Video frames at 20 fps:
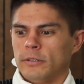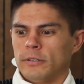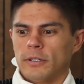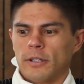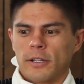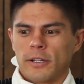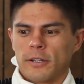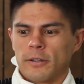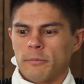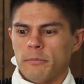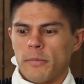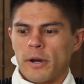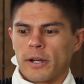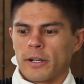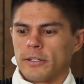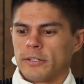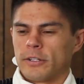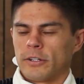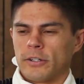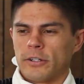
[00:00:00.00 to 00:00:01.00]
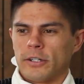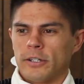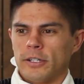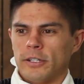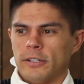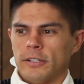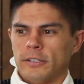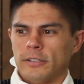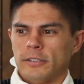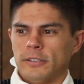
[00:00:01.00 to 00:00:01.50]

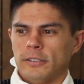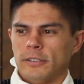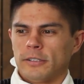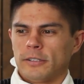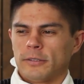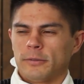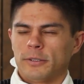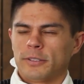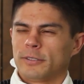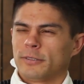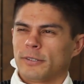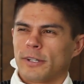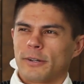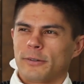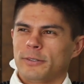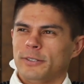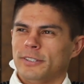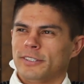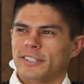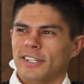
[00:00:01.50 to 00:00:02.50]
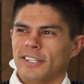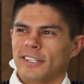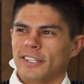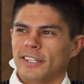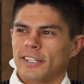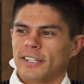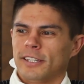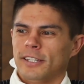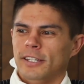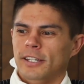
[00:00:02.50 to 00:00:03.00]
monetary, how would you say
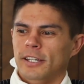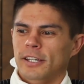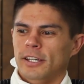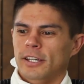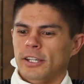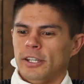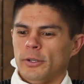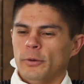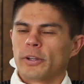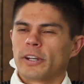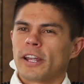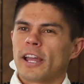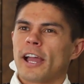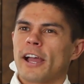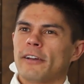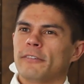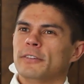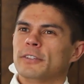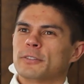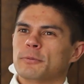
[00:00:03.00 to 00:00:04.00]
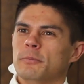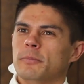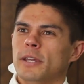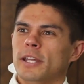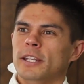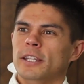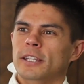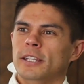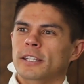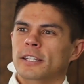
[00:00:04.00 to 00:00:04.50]
that? You want to have as
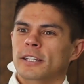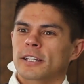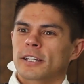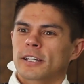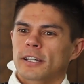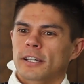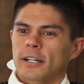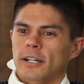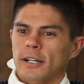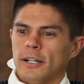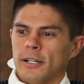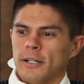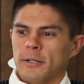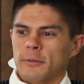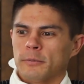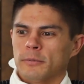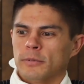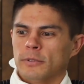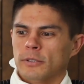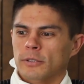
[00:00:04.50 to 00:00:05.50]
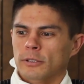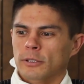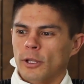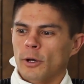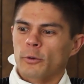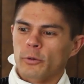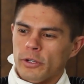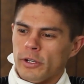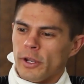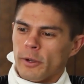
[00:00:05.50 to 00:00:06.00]
many
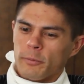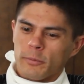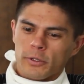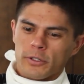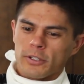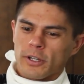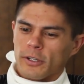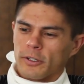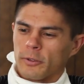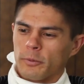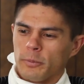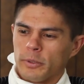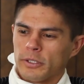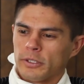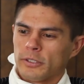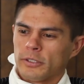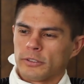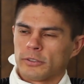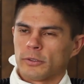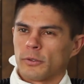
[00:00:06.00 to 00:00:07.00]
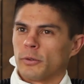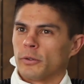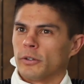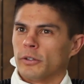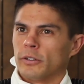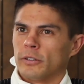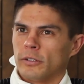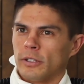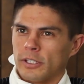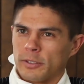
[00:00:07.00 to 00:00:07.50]
low number dollar bills
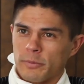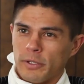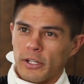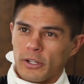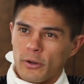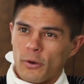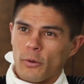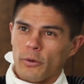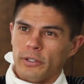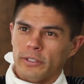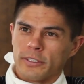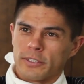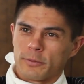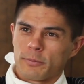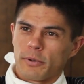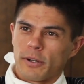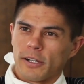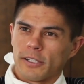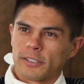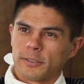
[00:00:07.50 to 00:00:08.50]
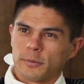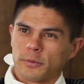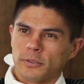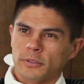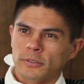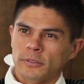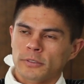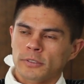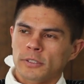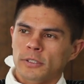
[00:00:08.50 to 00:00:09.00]
or as many coins as
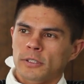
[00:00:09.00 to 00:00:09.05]
possible.